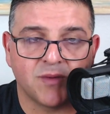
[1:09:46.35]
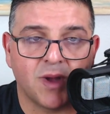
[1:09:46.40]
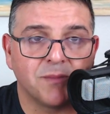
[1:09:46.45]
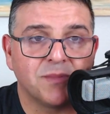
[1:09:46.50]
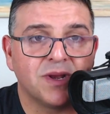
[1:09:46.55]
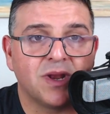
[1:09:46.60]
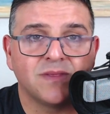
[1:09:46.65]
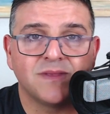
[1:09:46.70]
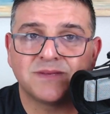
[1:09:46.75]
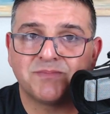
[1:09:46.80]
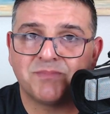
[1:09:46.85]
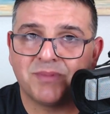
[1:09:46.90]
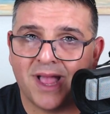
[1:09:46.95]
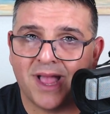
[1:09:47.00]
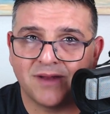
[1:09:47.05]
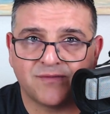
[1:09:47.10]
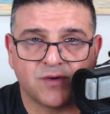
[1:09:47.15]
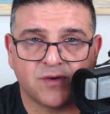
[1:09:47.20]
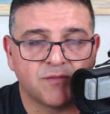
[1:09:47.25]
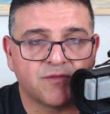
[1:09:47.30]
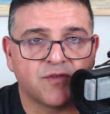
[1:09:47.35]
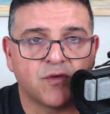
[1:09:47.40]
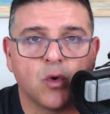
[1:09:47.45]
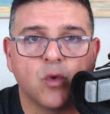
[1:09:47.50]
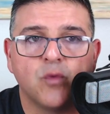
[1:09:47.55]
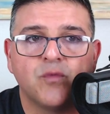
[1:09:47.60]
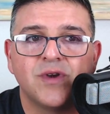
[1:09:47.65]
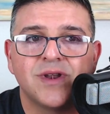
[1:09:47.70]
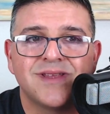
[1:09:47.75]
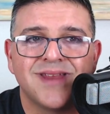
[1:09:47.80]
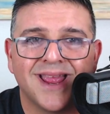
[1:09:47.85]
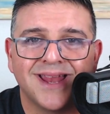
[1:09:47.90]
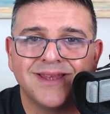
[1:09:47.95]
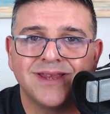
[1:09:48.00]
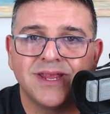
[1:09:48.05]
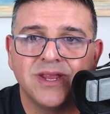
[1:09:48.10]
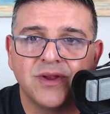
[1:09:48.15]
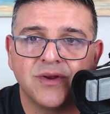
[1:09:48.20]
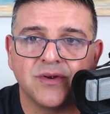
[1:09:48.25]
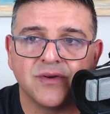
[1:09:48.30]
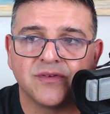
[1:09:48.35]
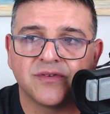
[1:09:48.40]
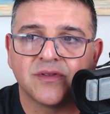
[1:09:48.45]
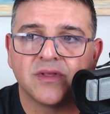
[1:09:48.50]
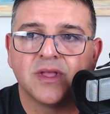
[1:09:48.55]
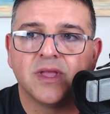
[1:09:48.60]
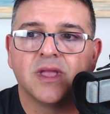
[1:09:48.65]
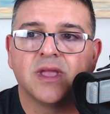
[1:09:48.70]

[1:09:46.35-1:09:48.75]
I've been on this platform for over 10 years